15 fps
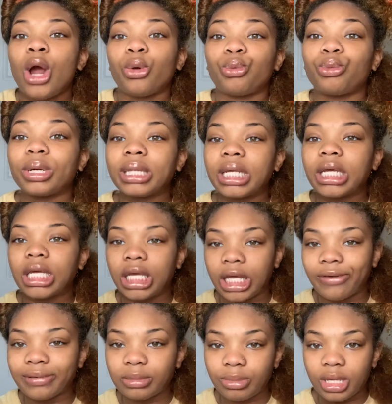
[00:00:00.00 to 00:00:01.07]
really
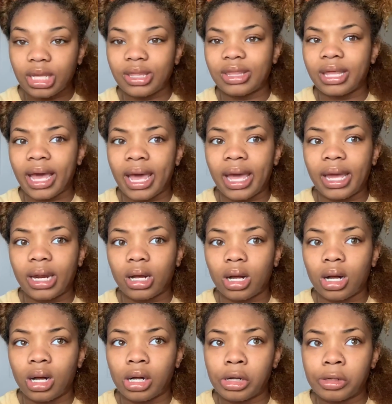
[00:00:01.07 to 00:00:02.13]
gives me that,
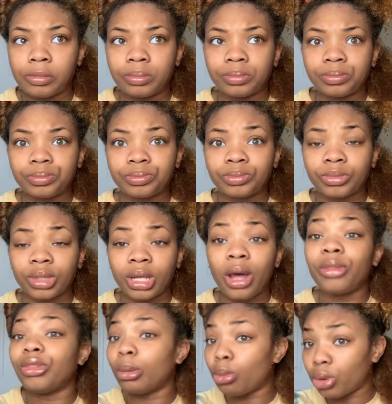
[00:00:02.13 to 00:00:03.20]

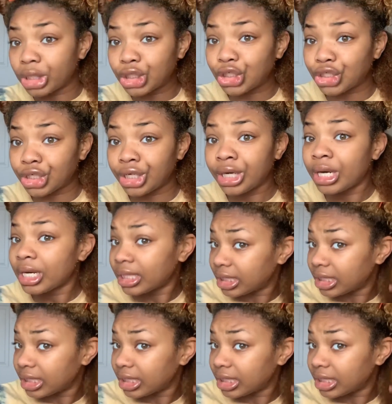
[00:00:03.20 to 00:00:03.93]
the moisture,